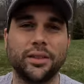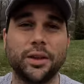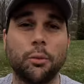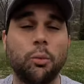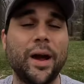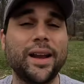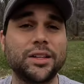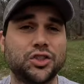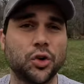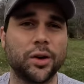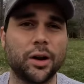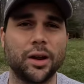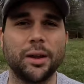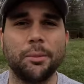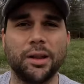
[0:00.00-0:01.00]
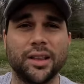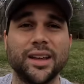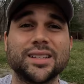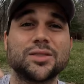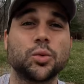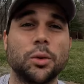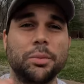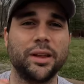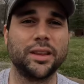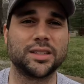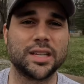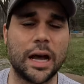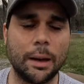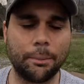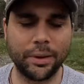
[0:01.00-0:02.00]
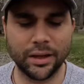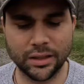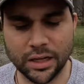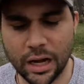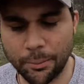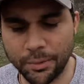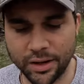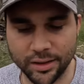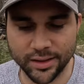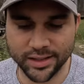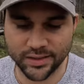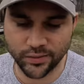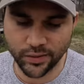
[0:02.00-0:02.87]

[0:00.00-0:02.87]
The way to join our email list will be in the top pinned comment of this